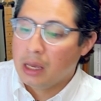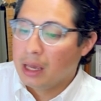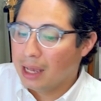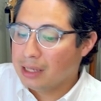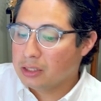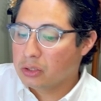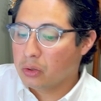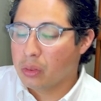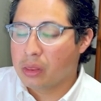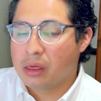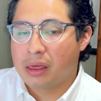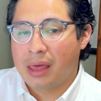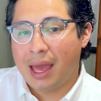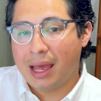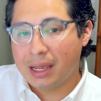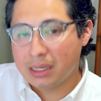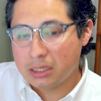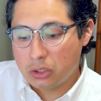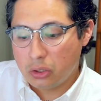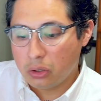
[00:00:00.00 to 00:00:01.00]
And so
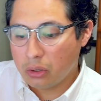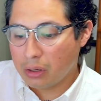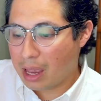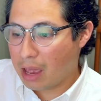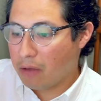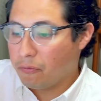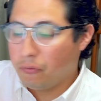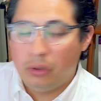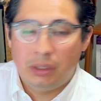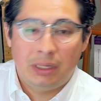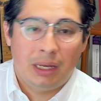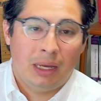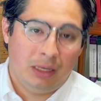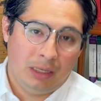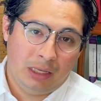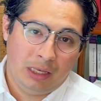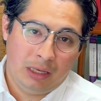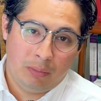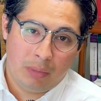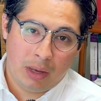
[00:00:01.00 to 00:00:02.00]
that's your everyday
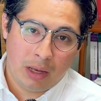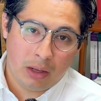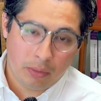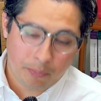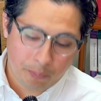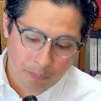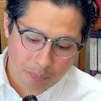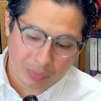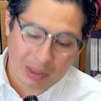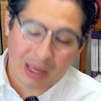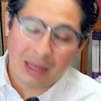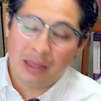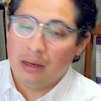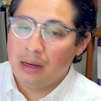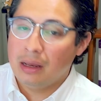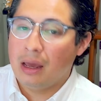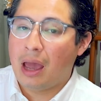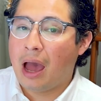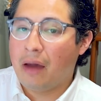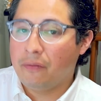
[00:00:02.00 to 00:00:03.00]
email. And then
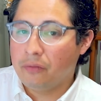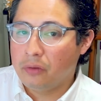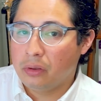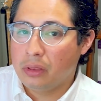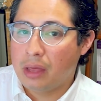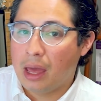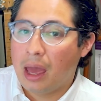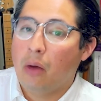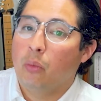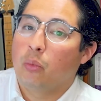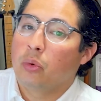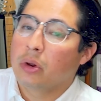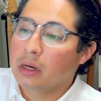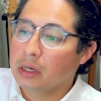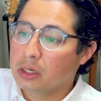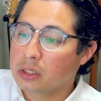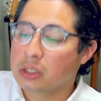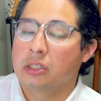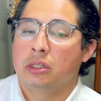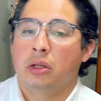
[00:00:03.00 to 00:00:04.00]
after that, we're
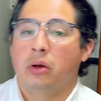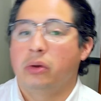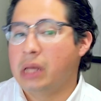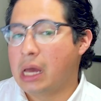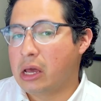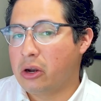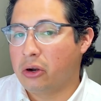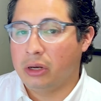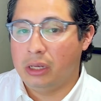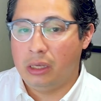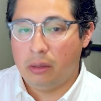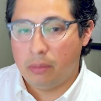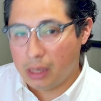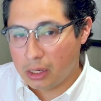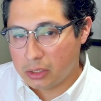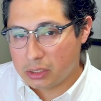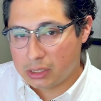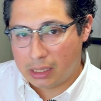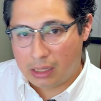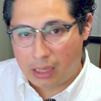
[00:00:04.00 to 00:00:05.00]
gonna slow down our
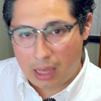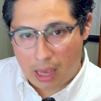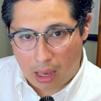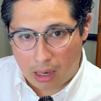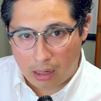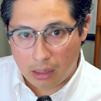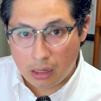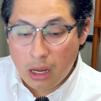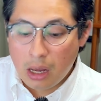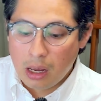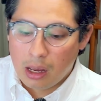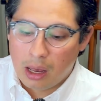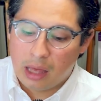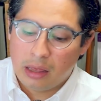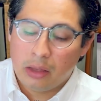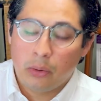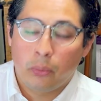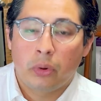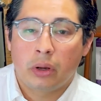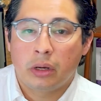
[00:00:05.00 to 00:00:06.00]
emails again. And
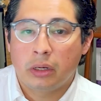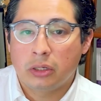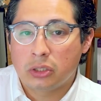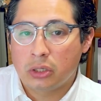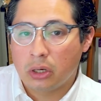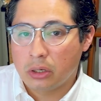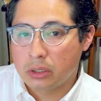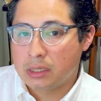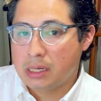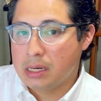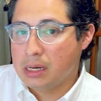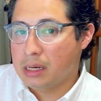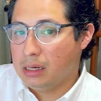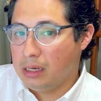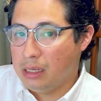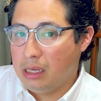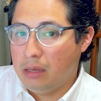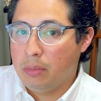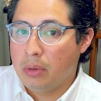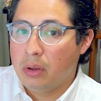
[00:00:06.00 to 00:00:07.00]
then we're gonna start sending
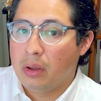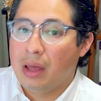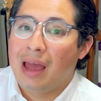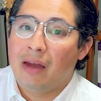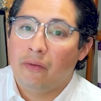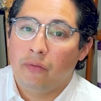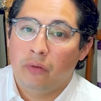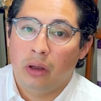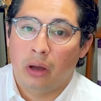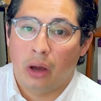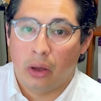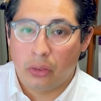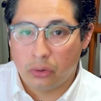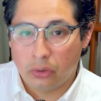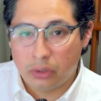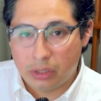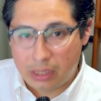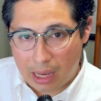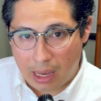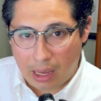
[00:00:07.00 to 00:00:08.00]
an email every other
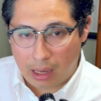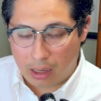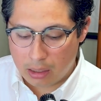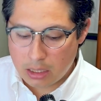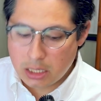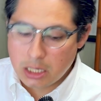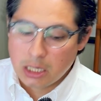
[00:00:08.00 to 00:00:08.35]
day.